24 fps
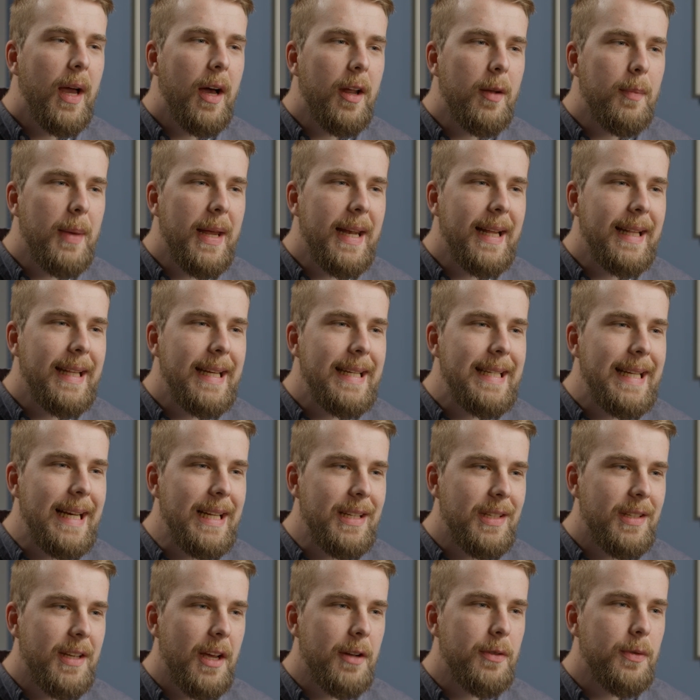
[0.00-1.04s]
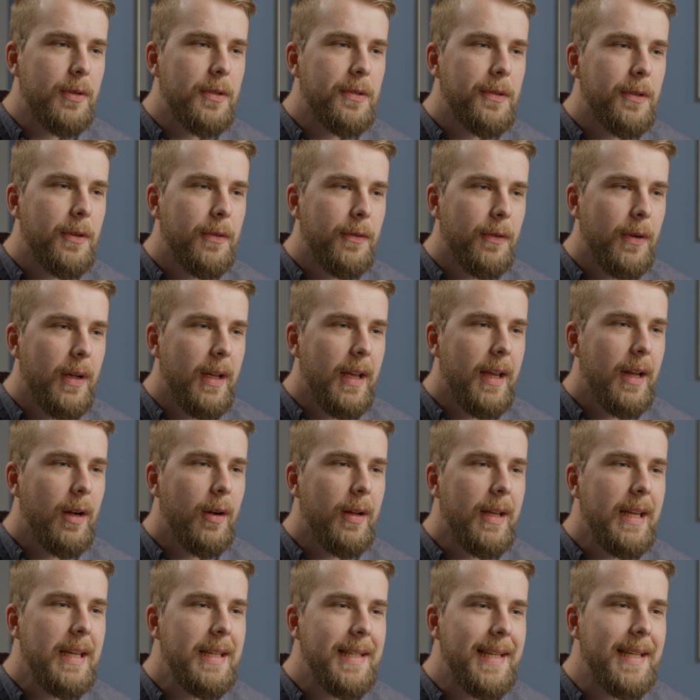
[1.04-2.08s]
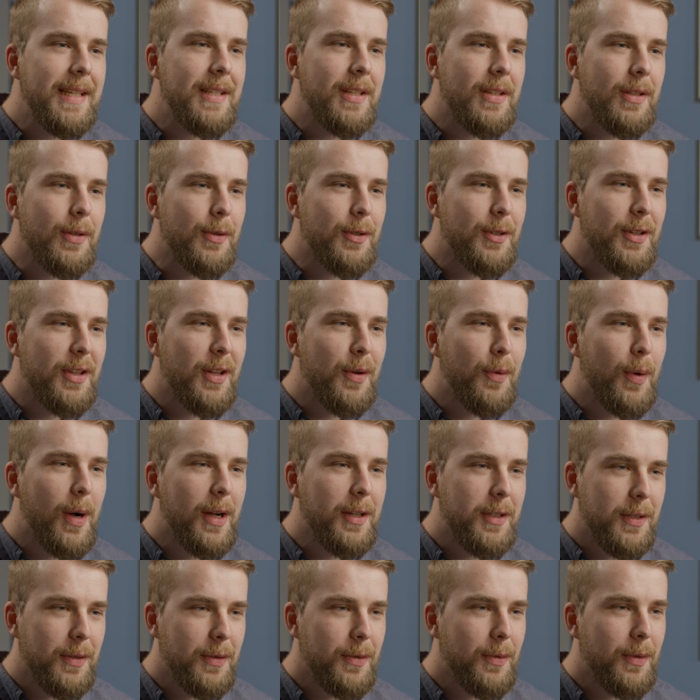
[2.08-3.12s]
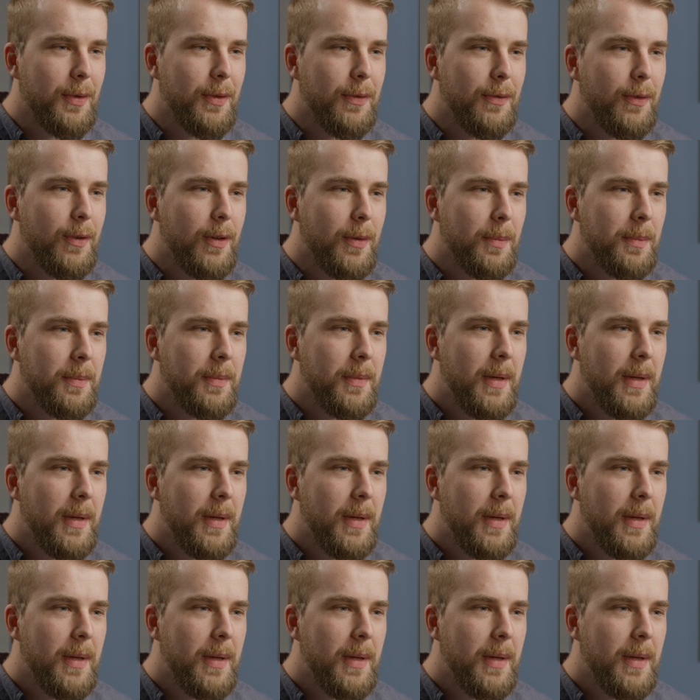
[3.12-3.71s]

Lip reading: automatically attach schedules for free in our easy solution that walks you through the form.